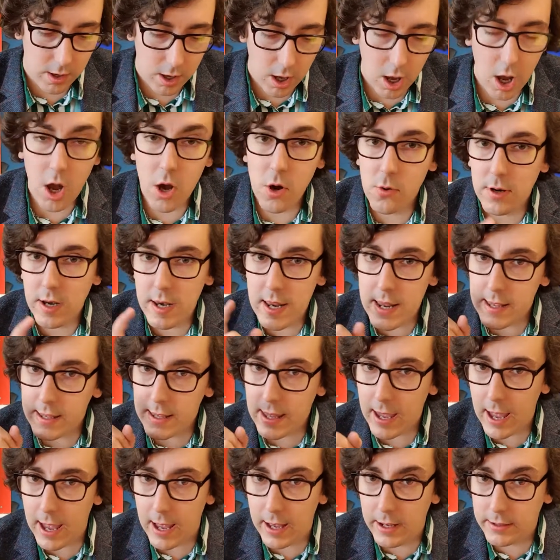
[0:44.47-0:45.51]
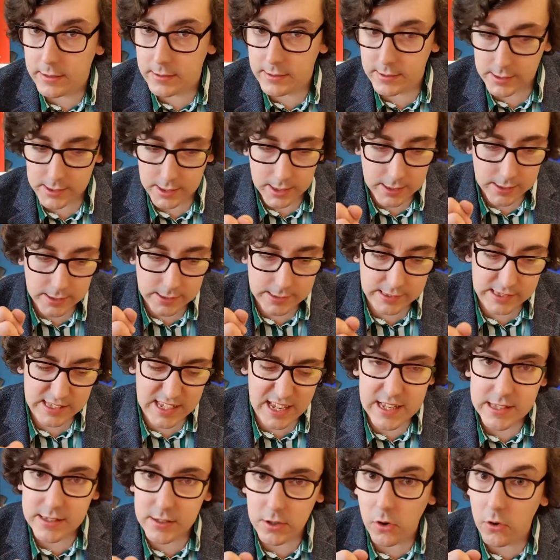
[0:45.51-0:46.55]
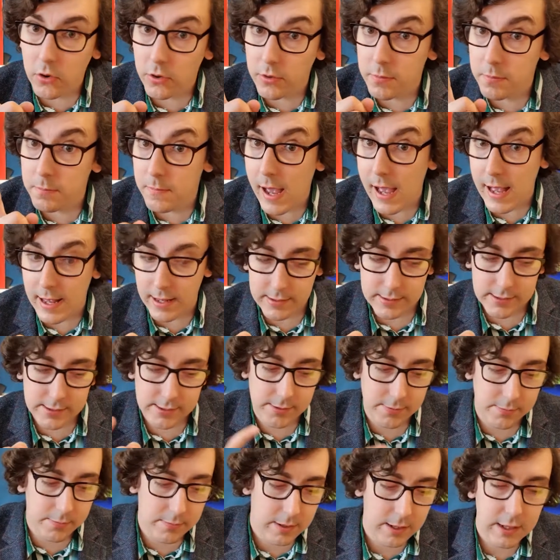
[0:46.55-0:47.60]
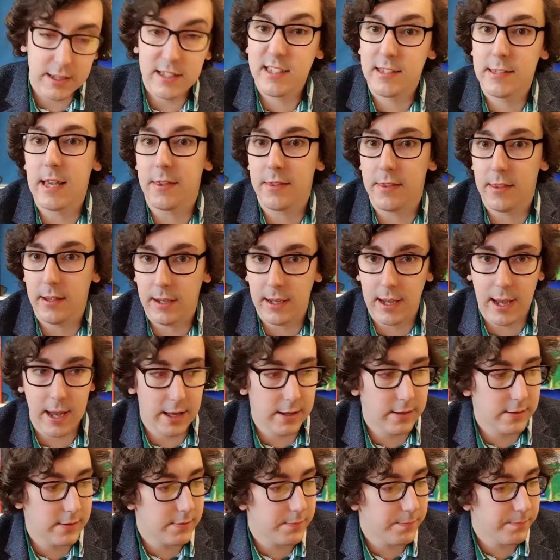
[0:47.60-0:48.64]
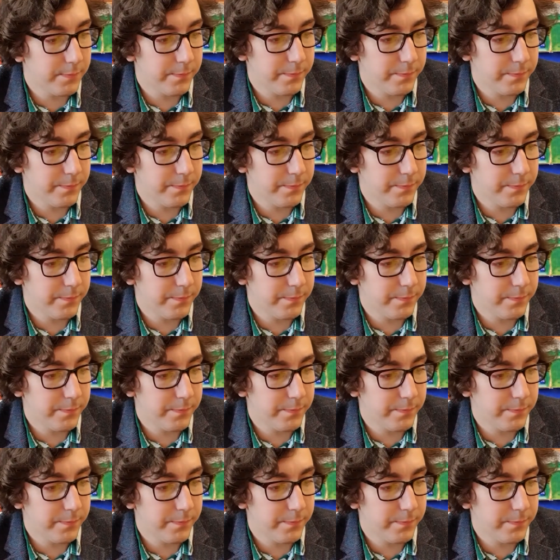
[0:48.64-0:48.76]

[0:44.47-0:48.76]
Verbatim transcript: Only cats sit on mats, said the cat.